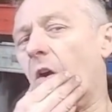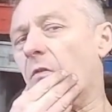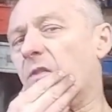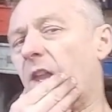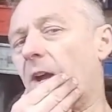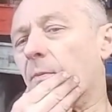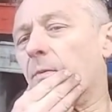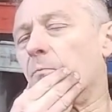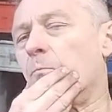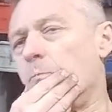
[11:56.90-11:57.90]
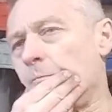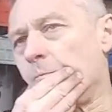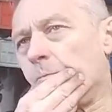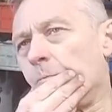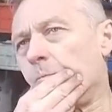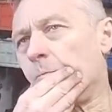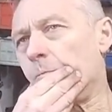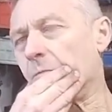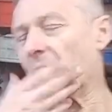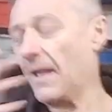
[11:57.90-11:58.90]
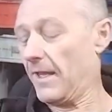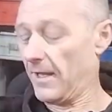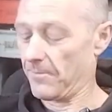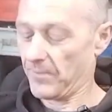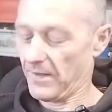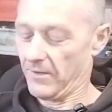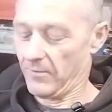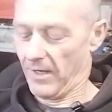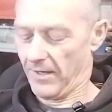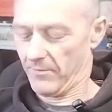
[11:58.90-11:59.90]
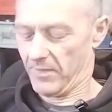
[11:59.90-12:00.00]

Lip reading: overlap. Like that, right?